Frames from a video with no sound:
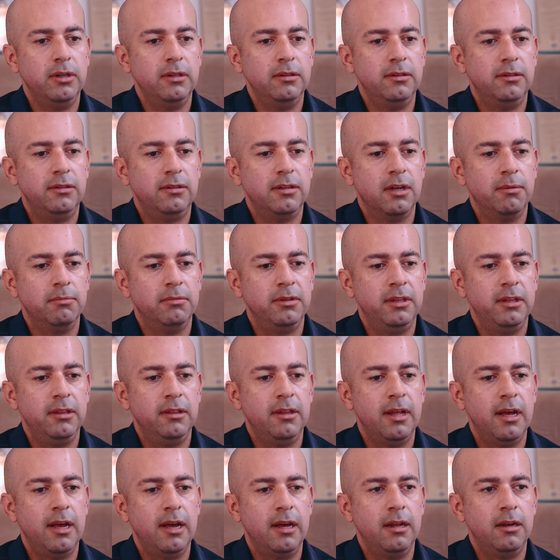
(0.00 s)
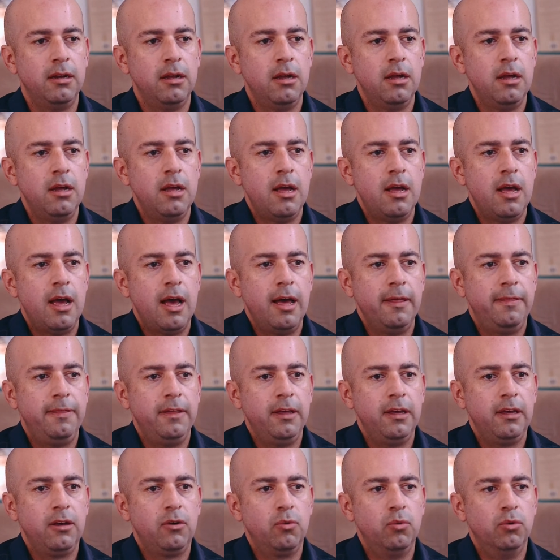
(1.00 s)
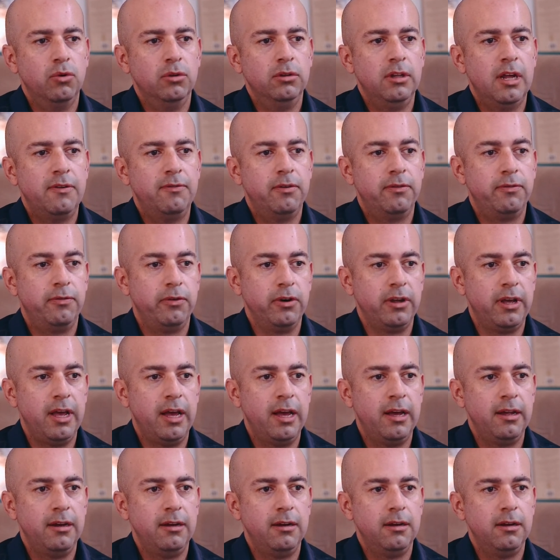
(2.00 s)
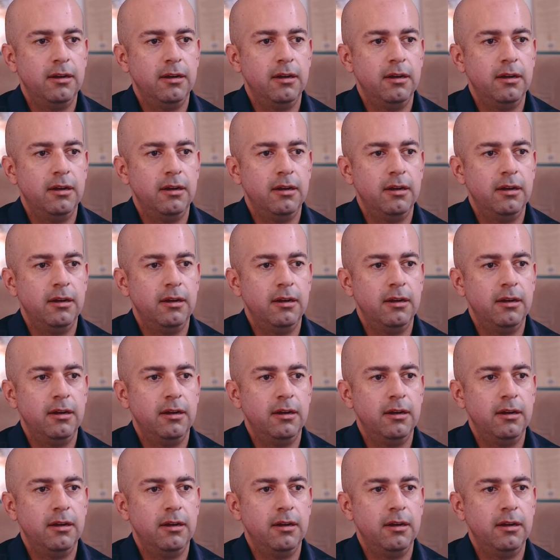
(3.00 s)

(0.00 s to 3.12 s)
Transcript: is something that I think we'll never forget.